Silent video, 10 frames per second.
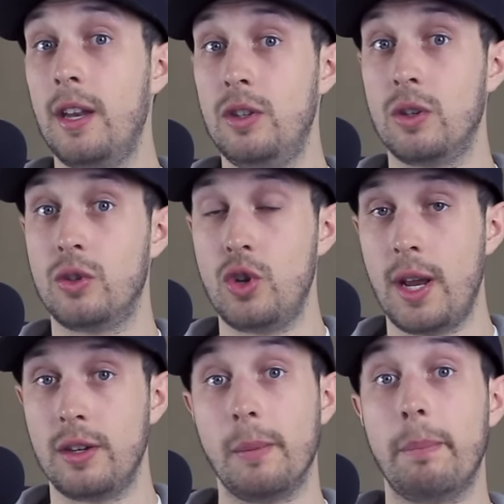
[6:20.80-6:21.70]
and your
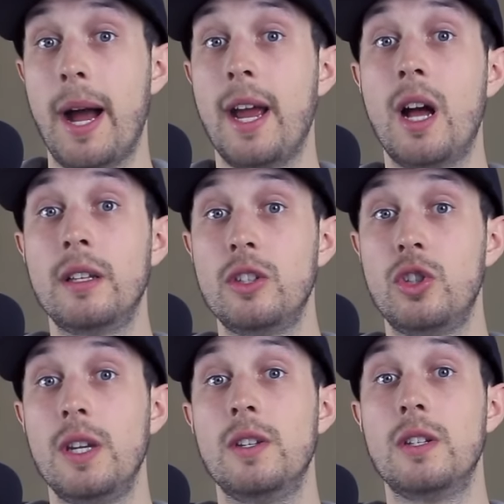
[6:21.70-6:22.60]
gender.
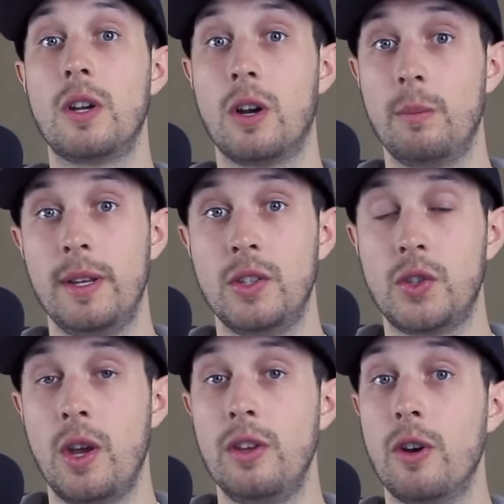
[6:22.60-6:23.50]
Biology
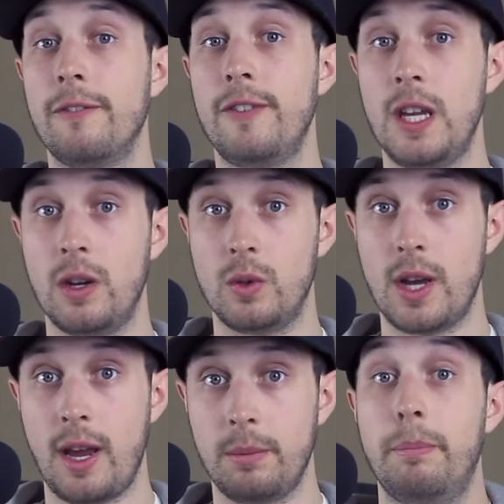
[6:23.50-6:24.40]
determines your
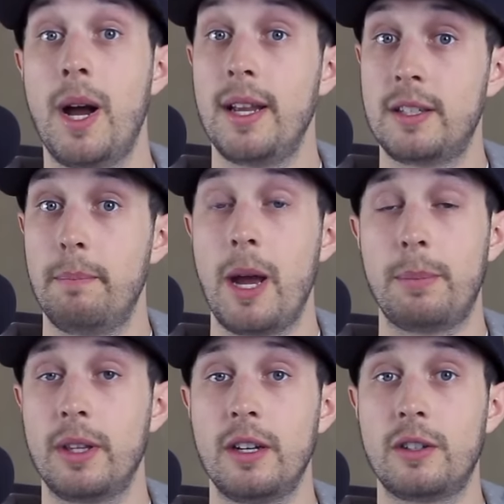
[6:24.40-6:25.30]
phenotype. But my
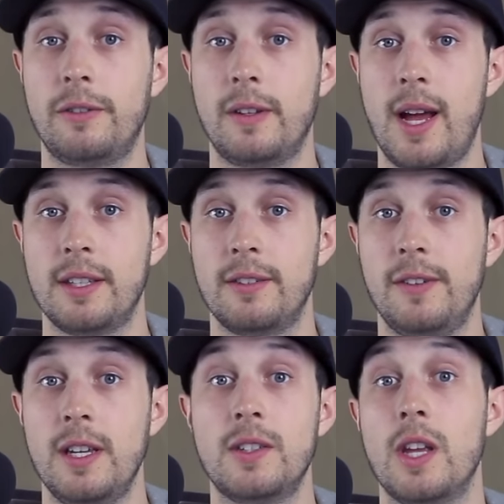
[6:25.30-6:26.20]
political
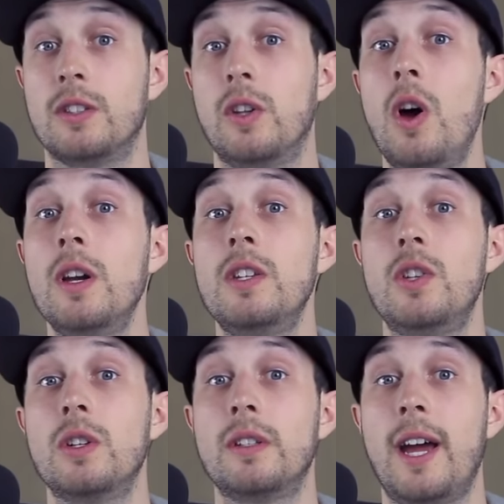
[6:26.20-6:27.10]
philosophy is, as long as
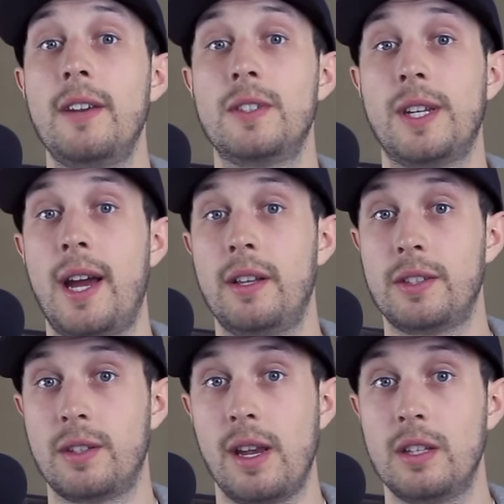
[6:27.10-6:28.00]
your lifestyle
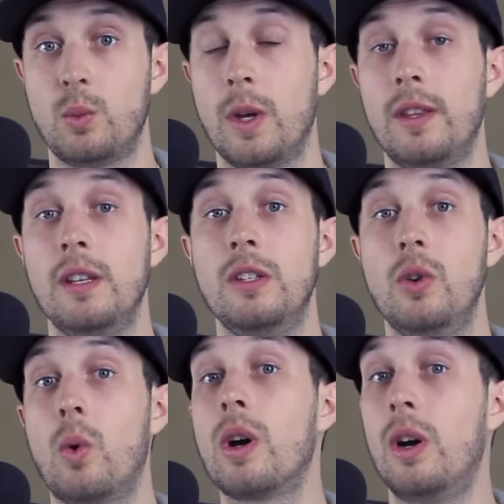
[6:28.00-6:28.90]
stays within
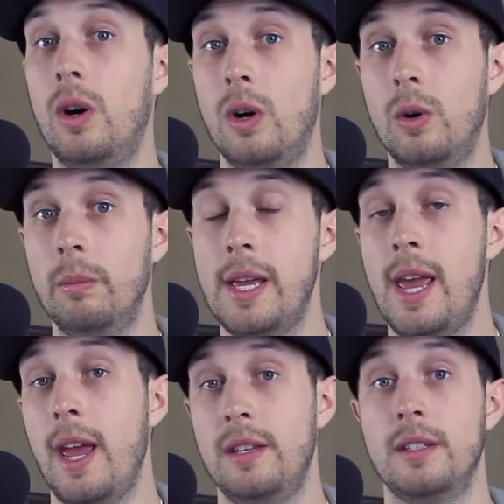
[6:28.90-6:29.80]
your home
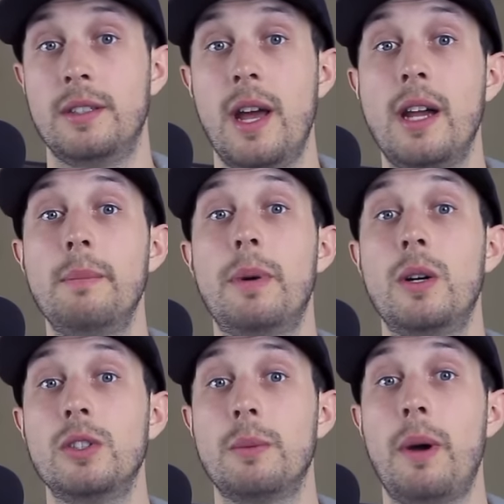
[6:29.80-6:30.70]
and does not
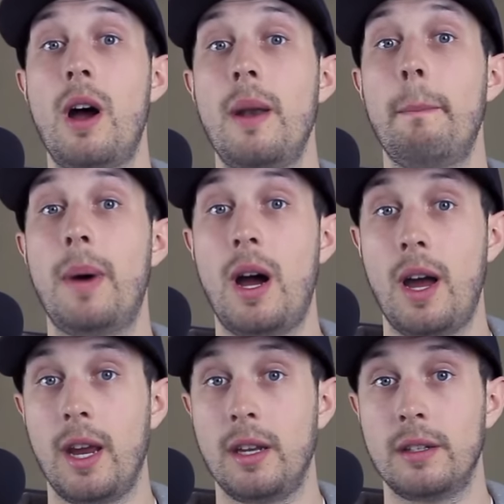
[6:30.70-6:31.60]
impose upon
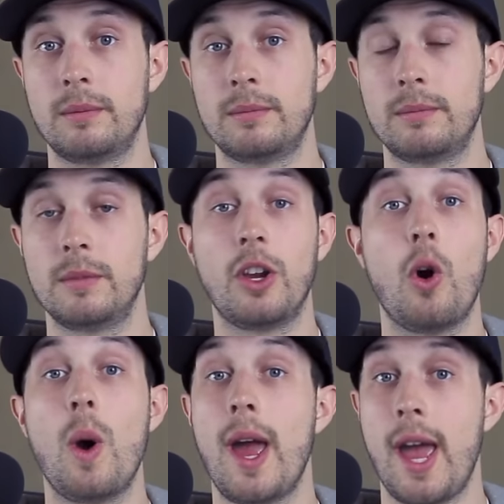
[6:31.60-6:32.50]
mine,
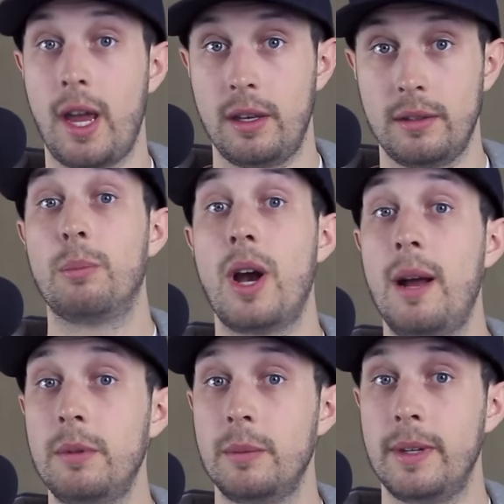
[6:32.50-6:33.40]
go ahead. The
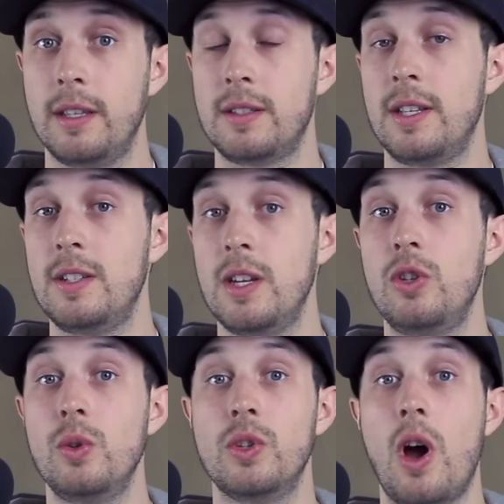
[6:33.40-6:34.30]
problem is, these
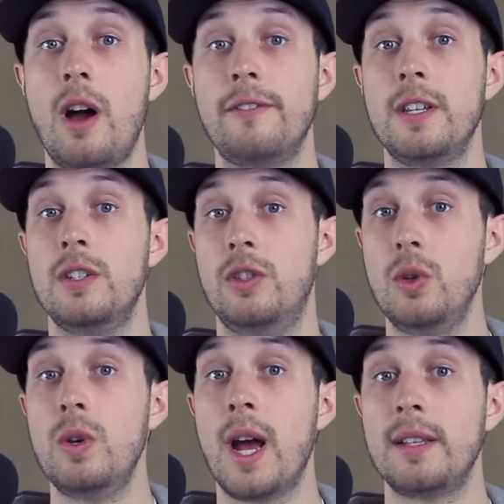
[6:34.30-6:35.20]
issues often
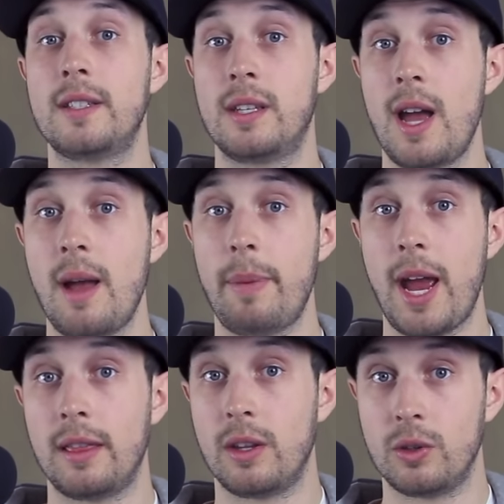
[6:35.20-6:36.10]
do not stop
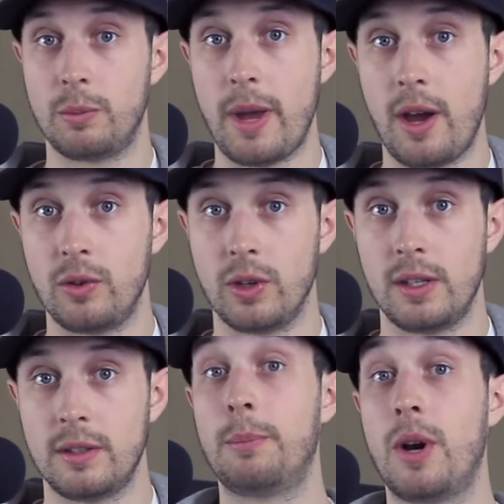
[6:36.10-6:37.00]
at those
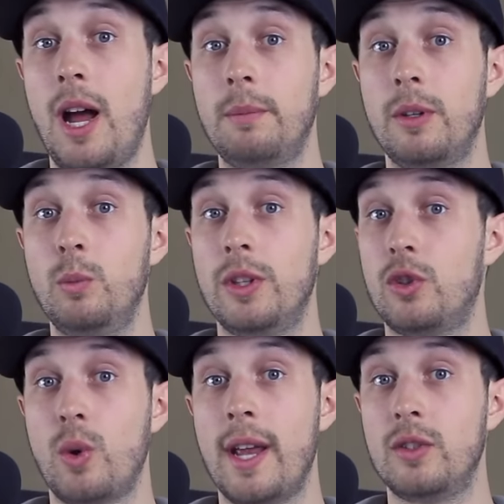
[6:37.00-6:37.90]
boundaries. The problem with
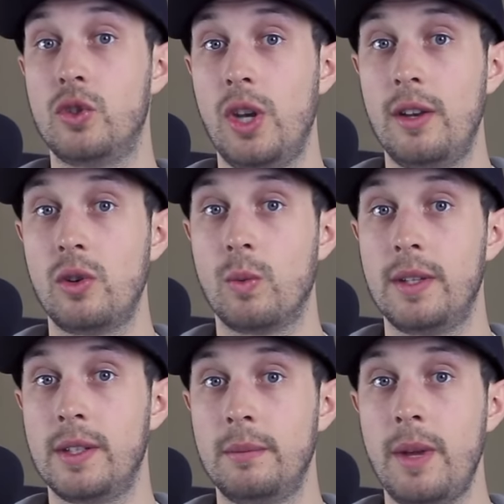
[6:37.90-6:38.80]

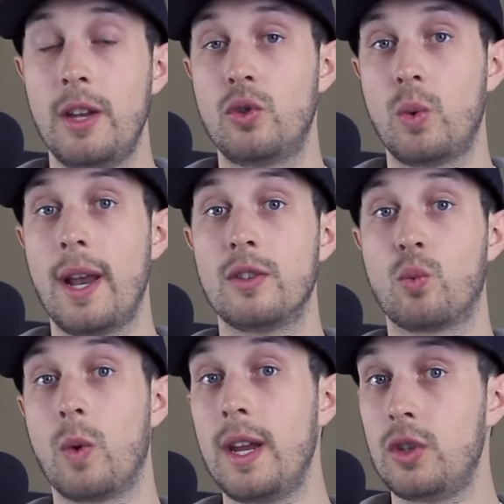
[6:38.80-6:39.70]
transgenderism and
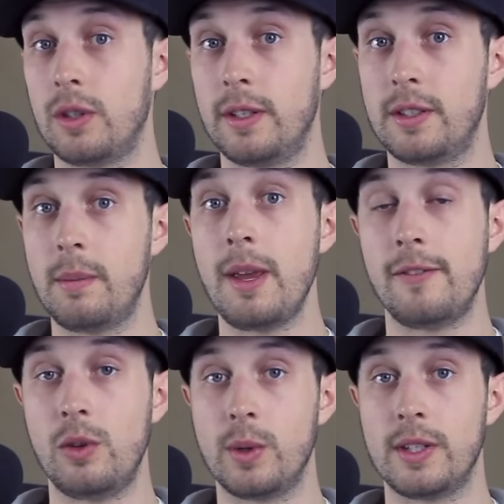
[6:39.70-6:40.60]
transracialism,
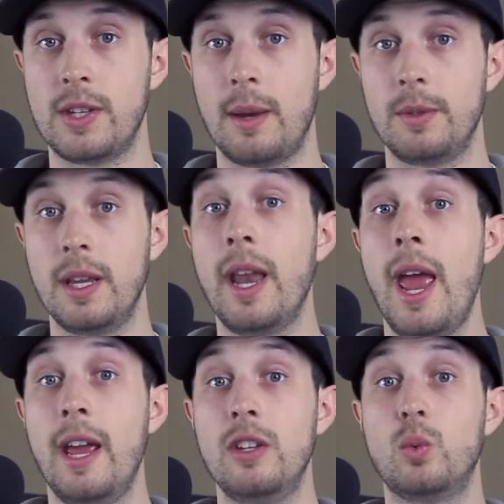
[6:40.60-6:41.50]
if you accept it,
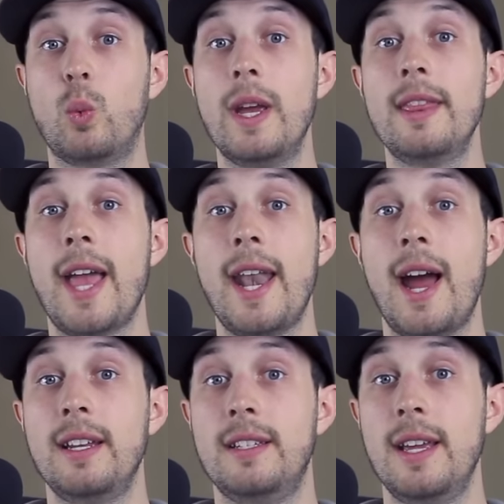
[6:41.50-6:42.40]
is when that
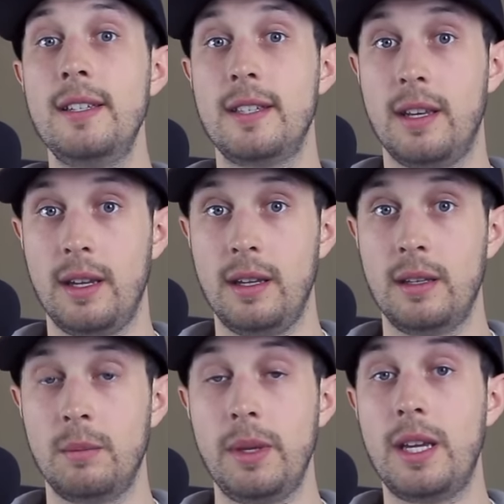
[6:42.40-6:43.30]

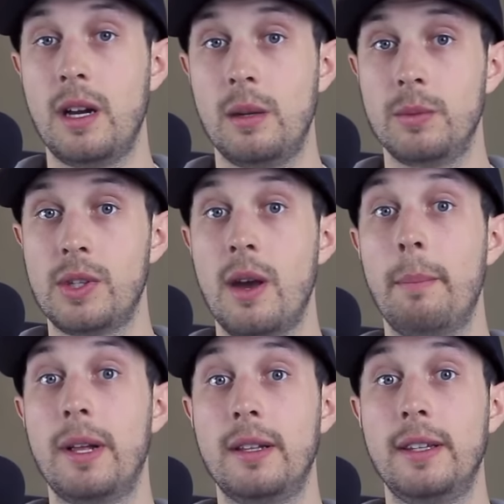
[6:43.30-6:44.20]
identity becomes
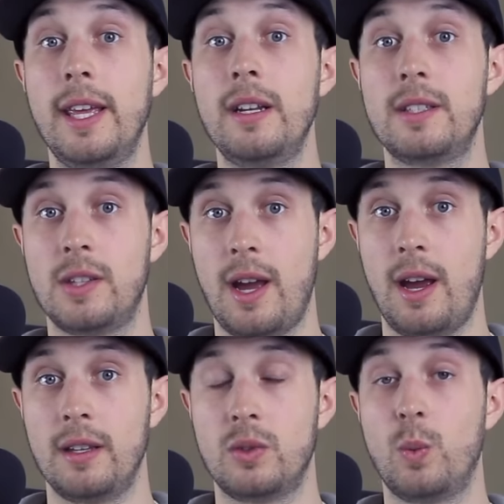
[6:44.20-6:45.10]

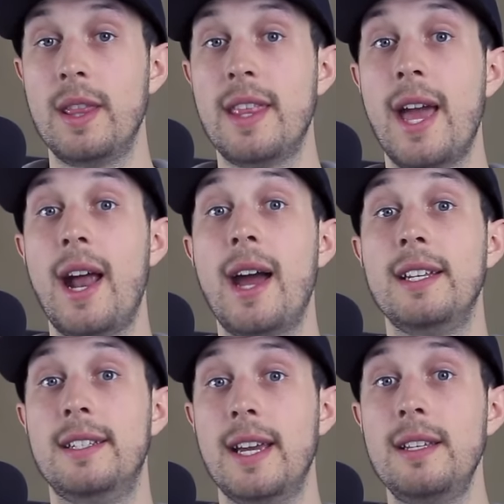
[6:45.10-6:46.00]
politicized, when that
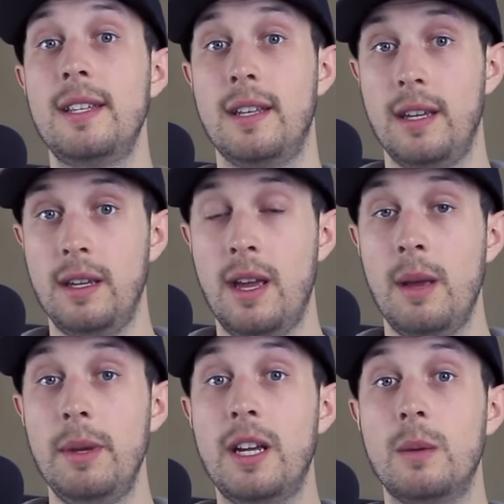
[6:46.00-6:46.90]
identity
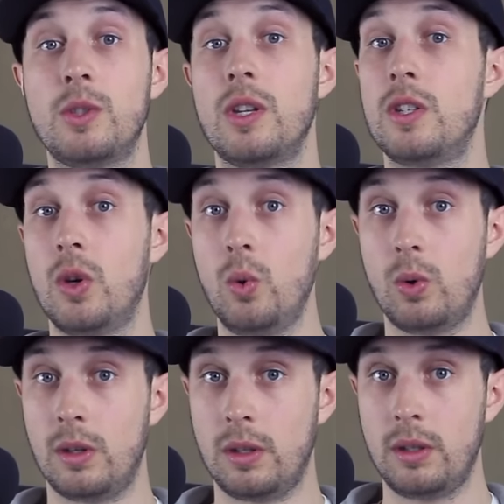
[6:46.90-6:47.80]
becomes a
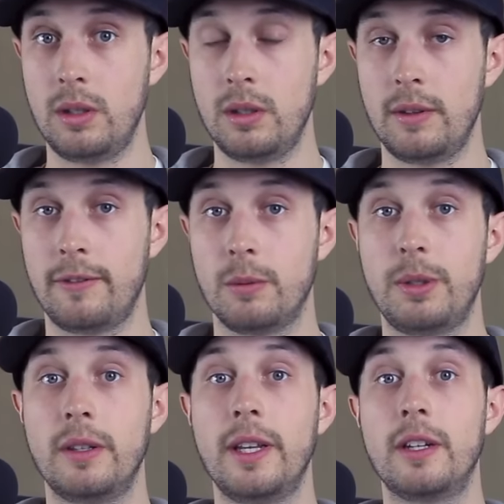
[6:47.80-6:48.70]
tool for
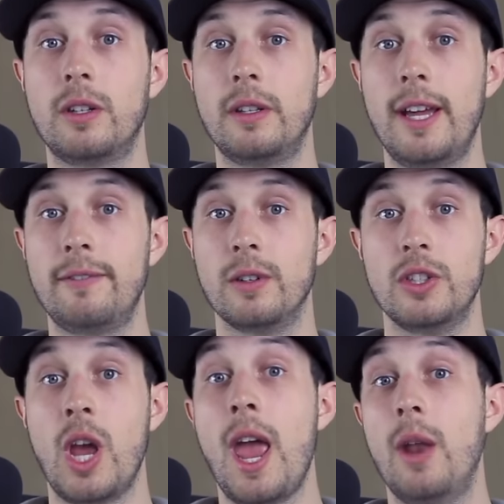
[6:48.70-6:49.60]
political
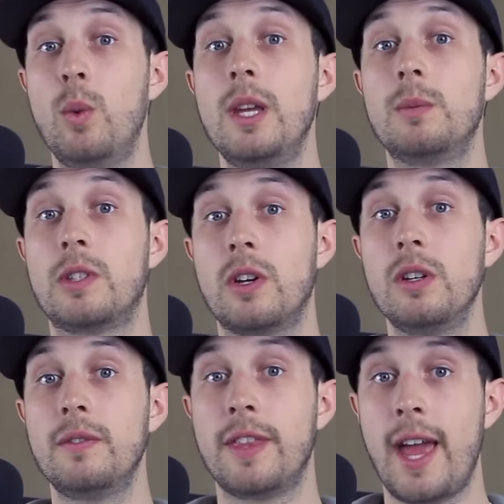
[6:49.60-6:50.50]
leverage. And we
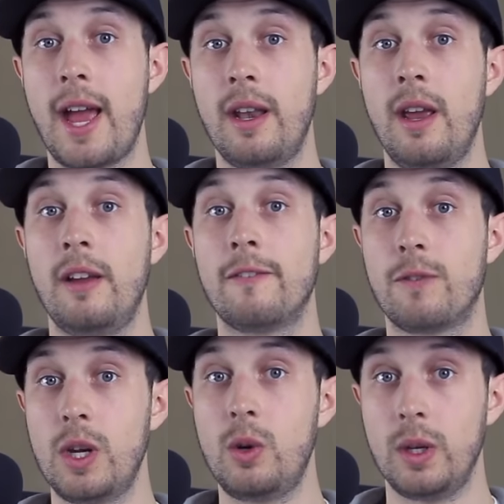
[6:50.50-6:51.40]
observe that
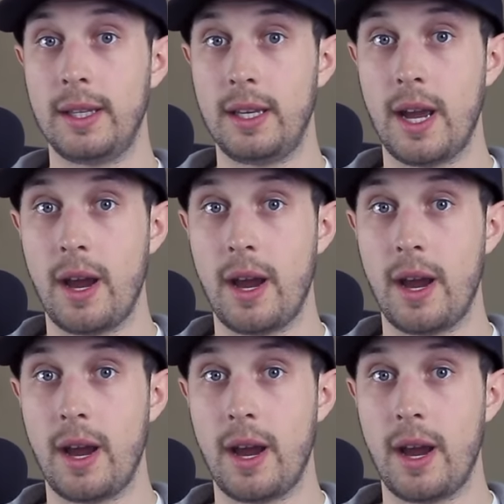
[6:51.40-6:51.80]
frequently